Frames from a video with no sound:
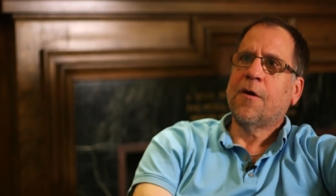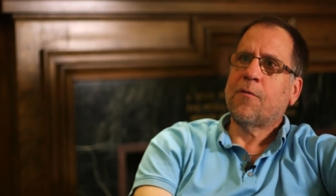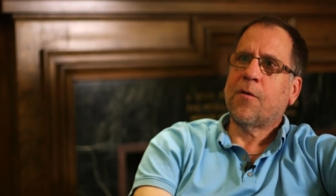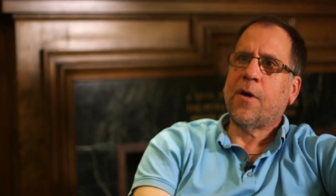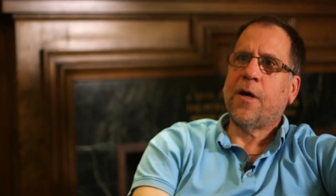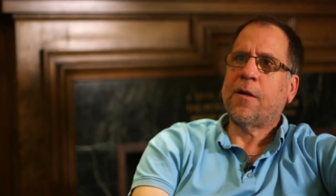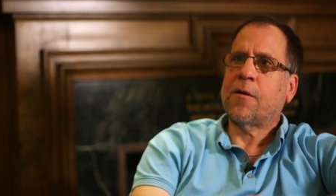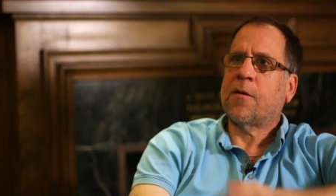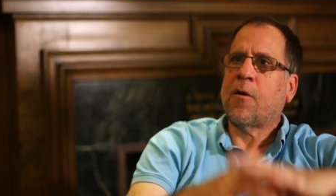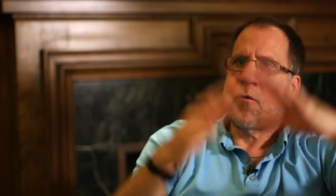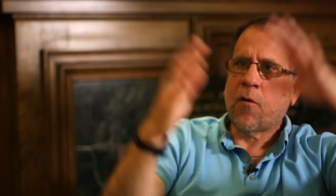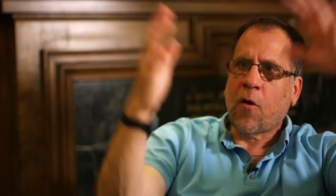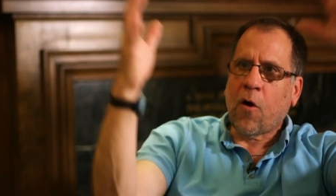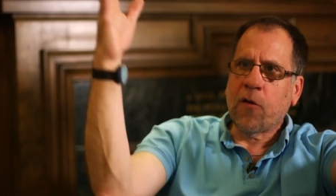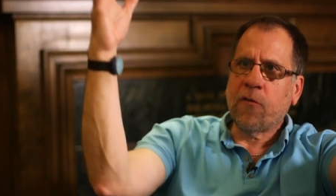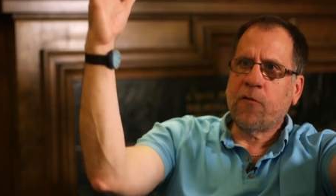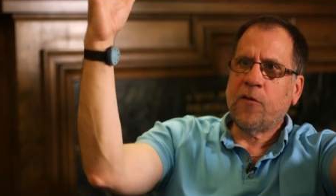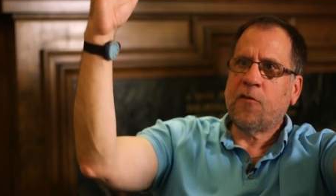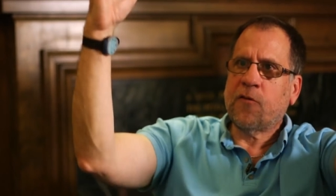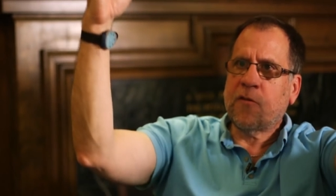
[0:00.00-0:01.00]
right,
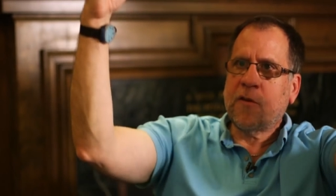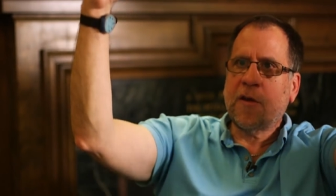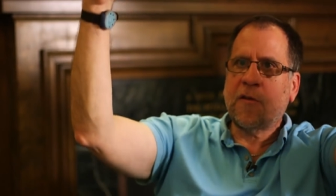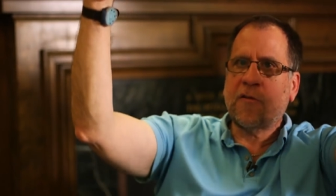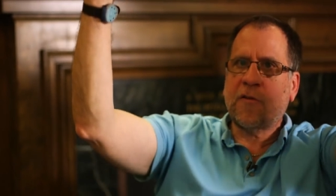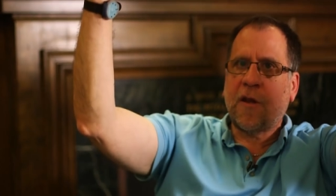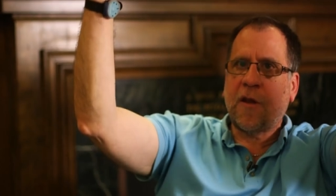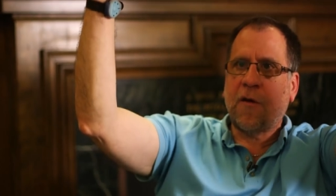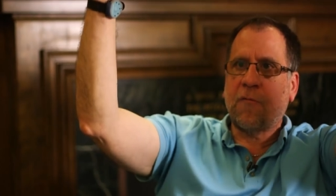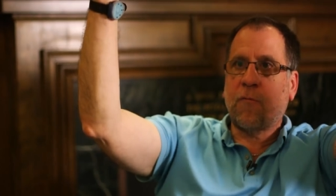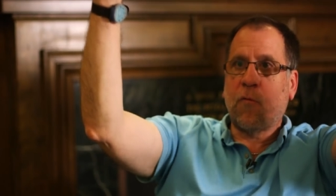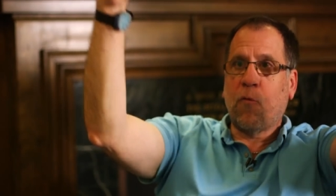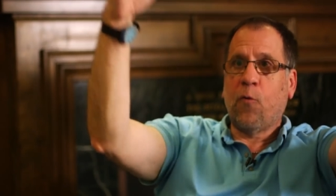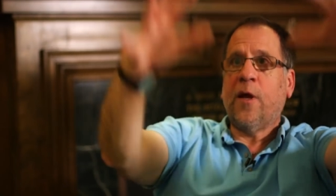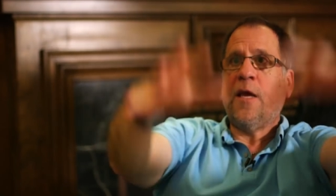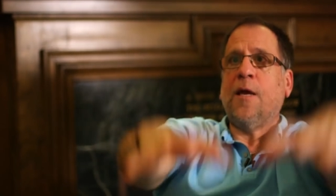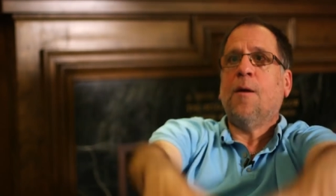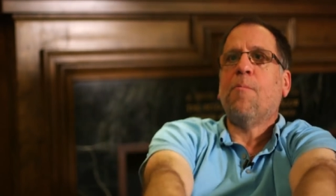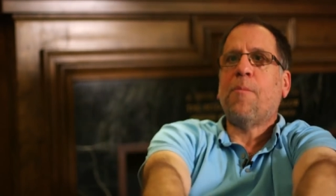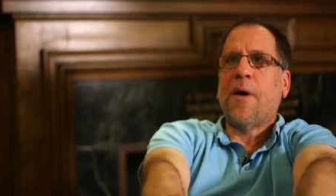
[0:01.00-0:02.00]
all of these things that have
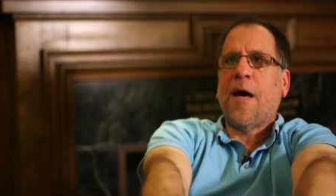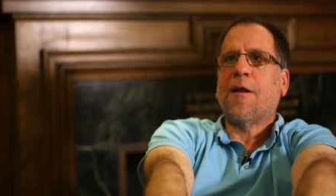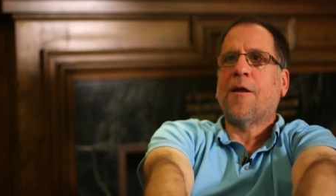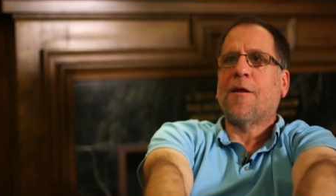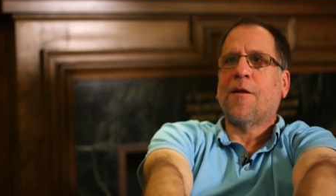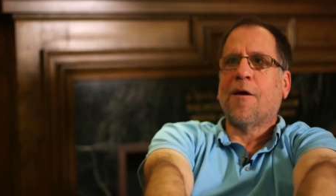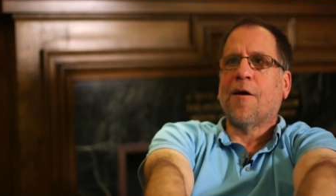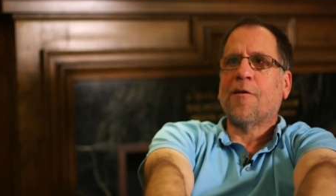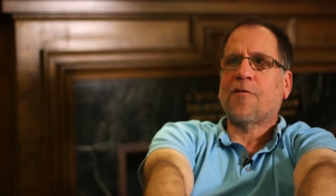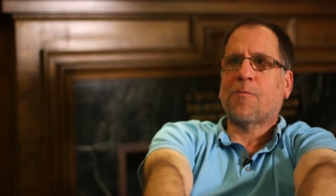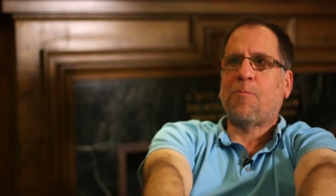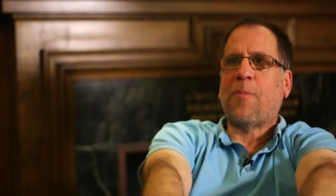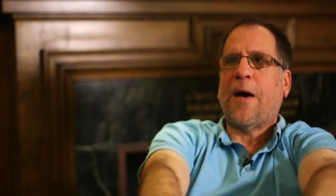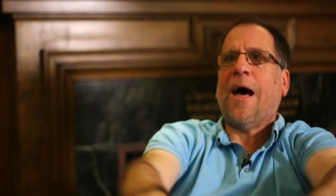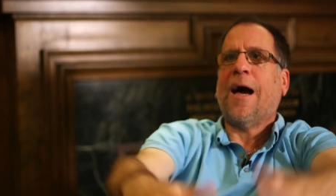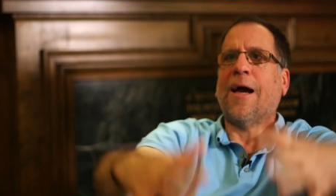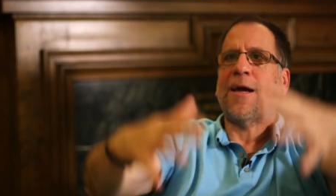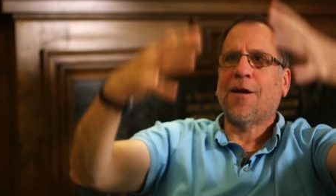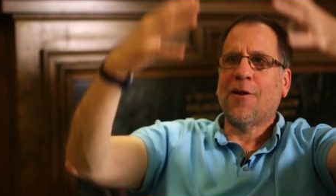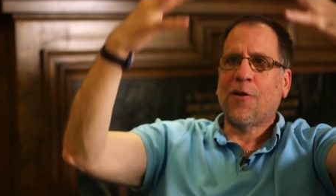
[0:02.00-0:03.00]
re-embedded us
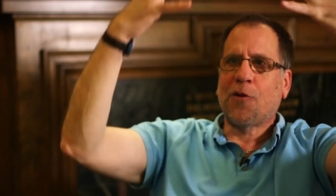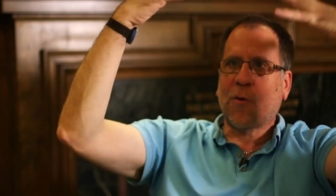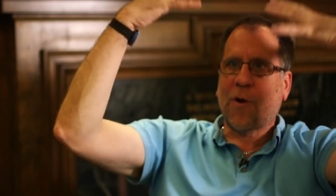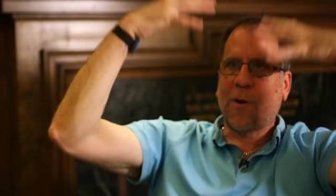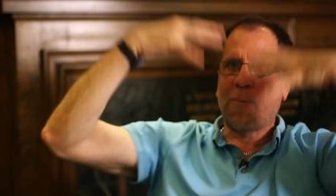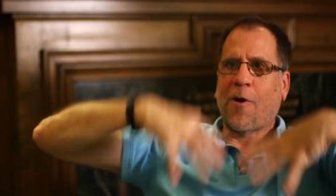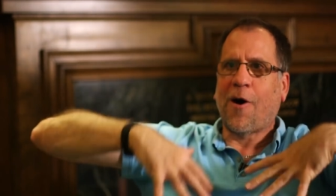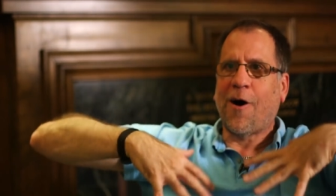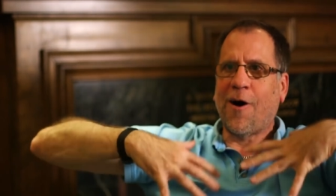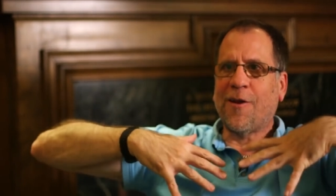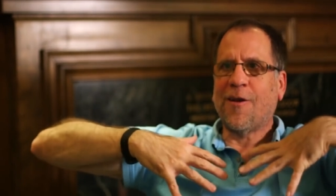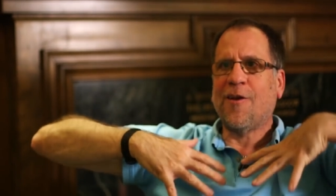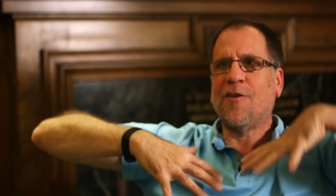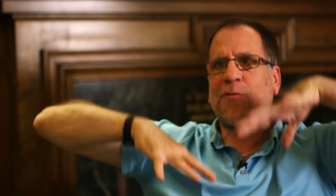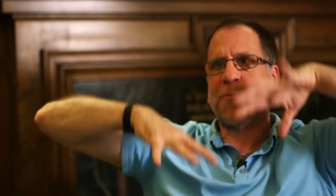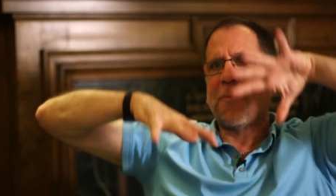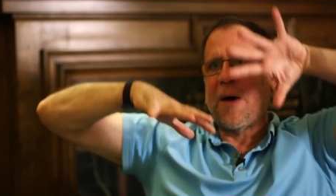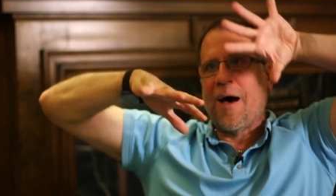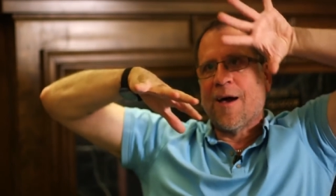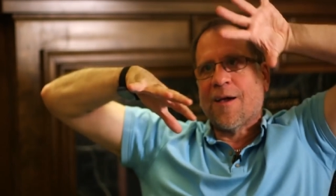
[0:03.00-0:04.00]
back into our
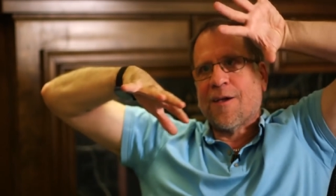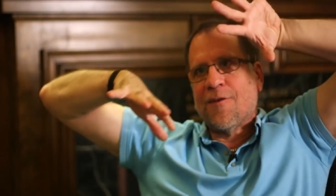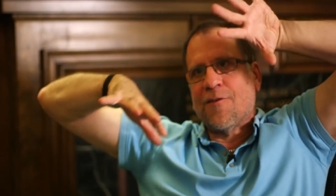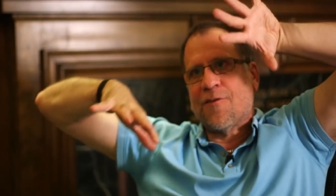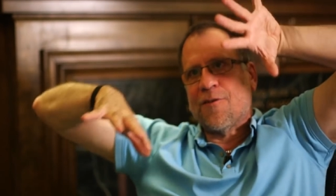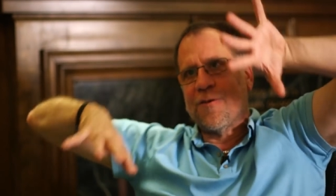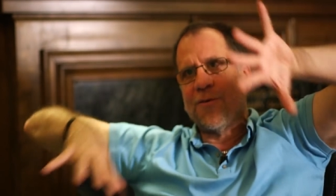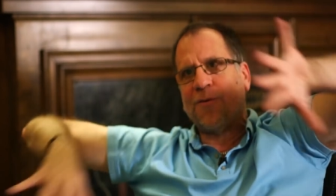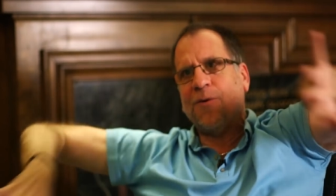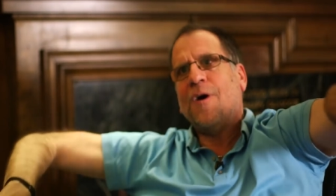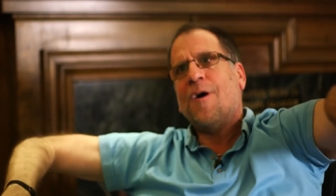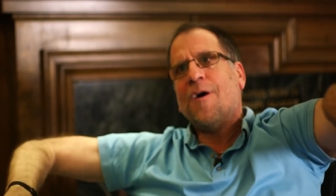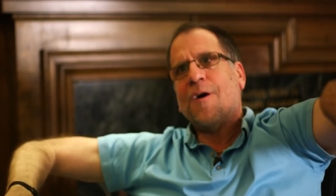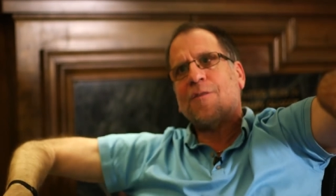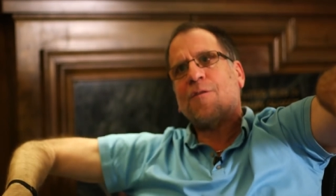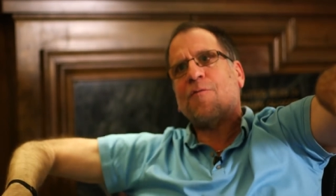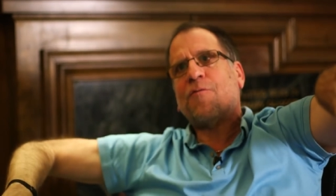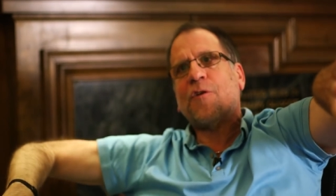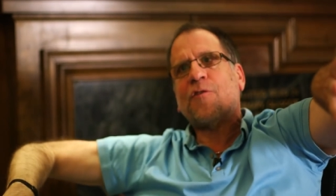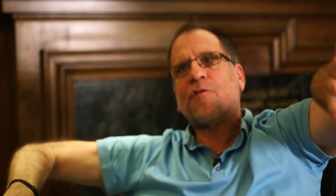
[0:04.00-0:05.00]
bodies, back into
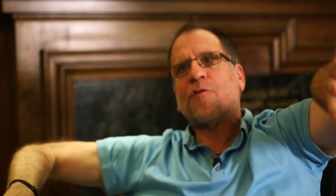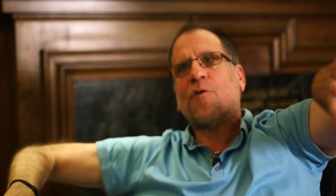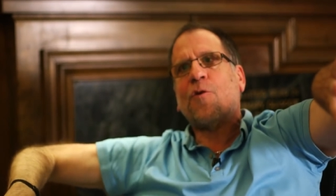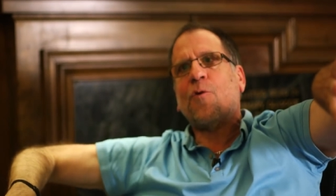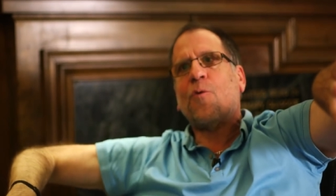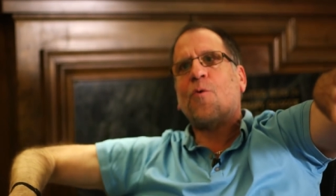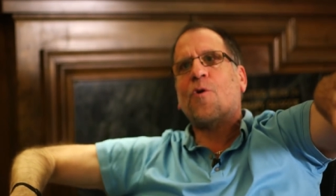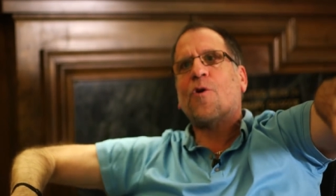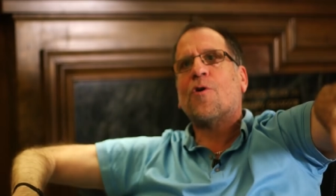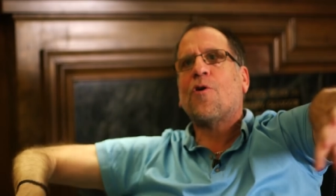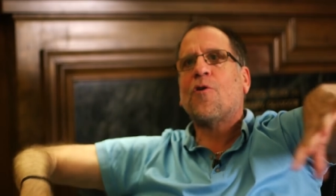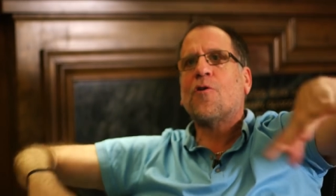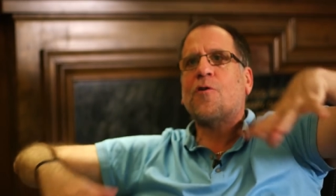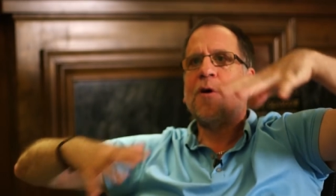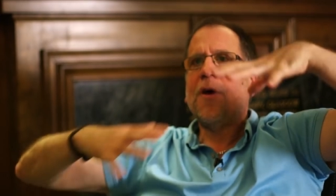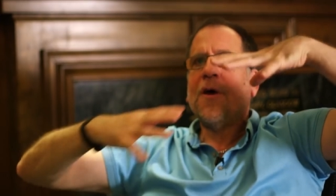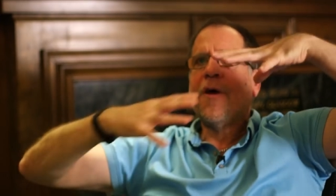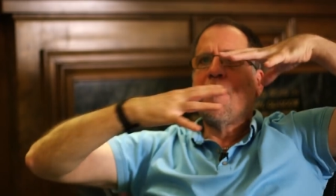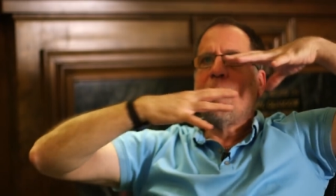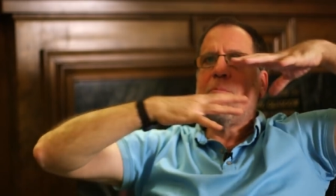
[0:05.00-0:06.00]
the physical world,